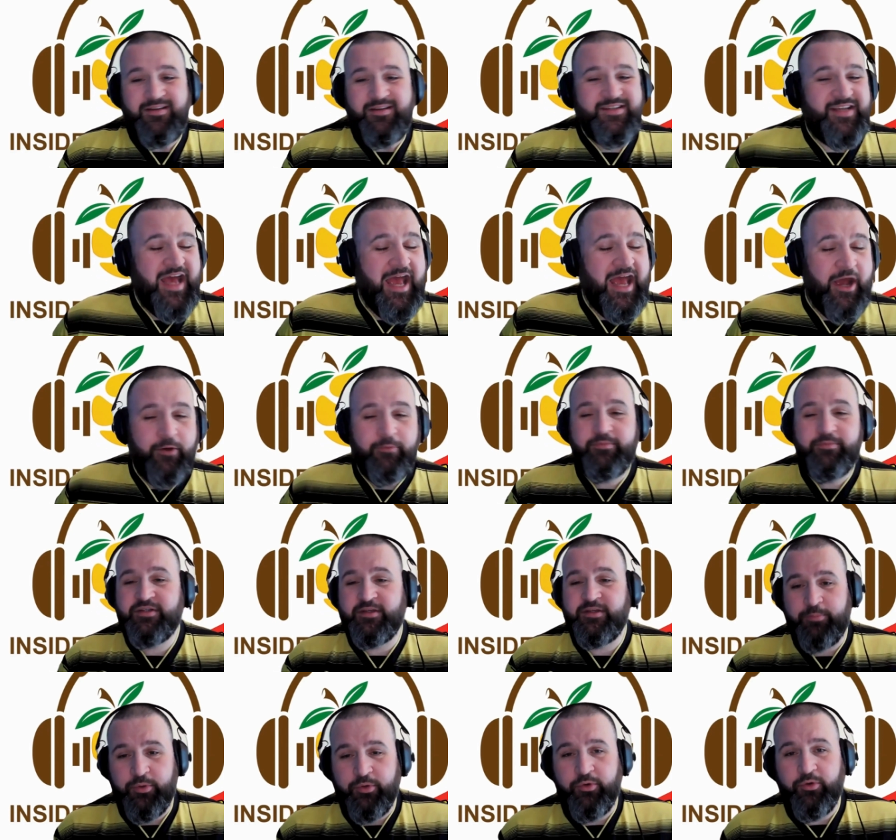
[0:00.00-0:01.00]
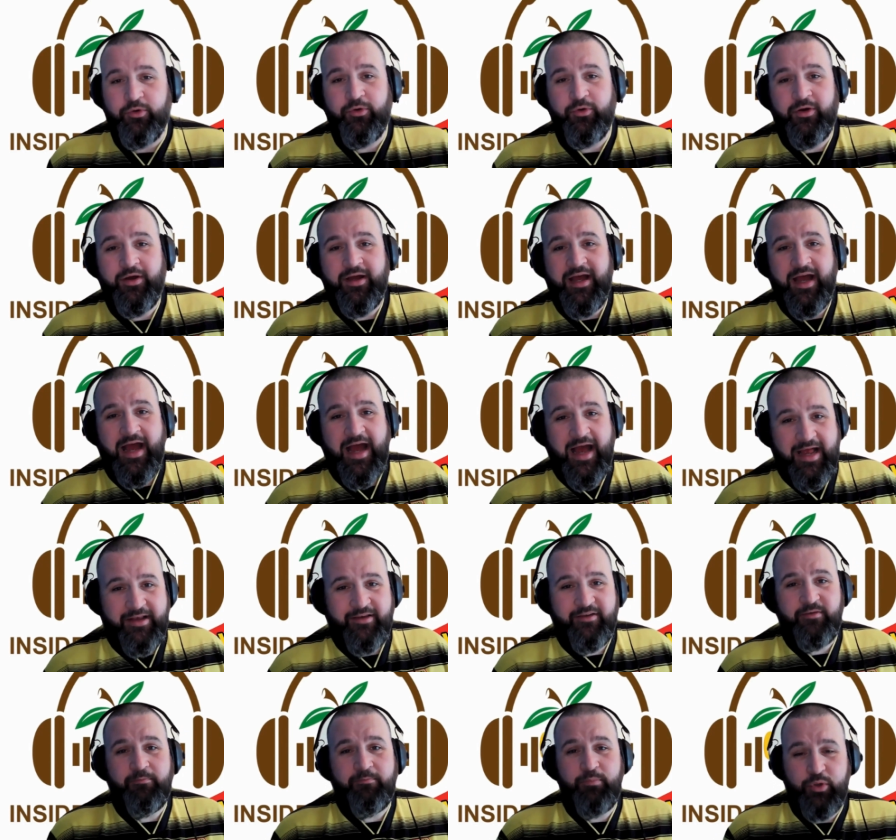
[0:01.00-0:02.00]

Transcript: to help support and